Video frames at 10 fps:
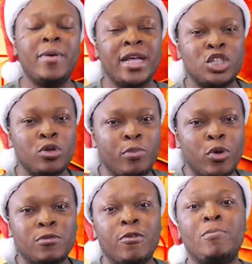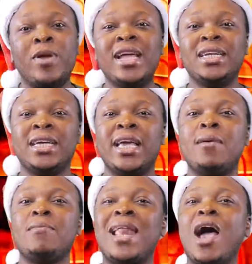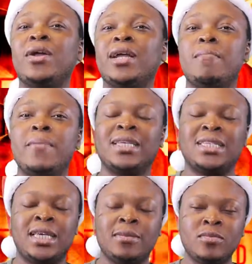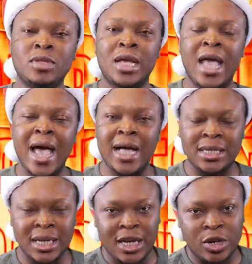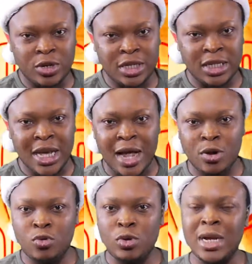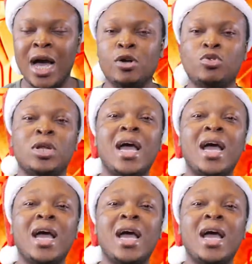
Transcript: bless you both for playing the game, Lionel Messi and Cristiano Ronaldo.